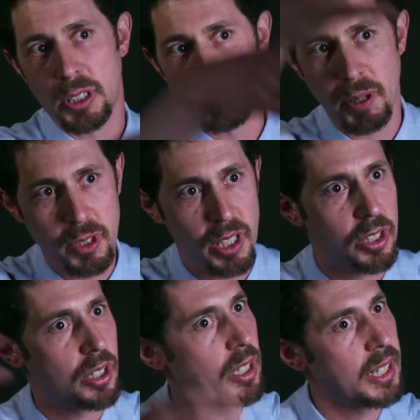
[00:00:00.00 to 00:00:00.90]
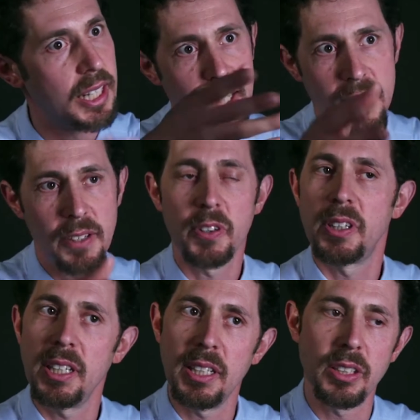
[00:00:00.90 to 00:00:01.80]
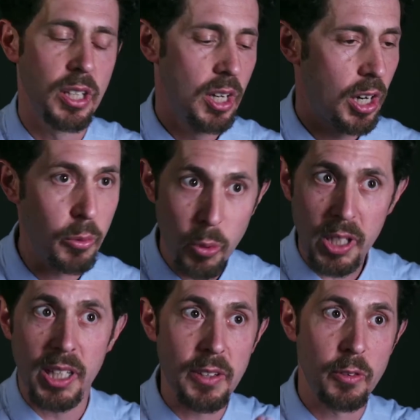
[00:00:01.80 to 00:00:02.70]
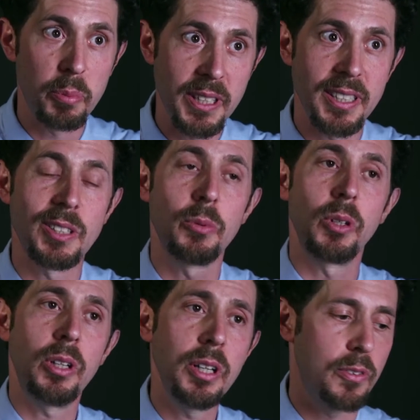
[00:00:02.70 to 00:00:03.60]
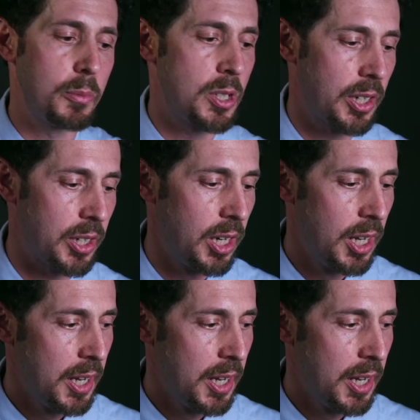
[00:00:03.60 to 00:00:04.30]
sometimes the other, and like different things are working in different places and we're learning from each other.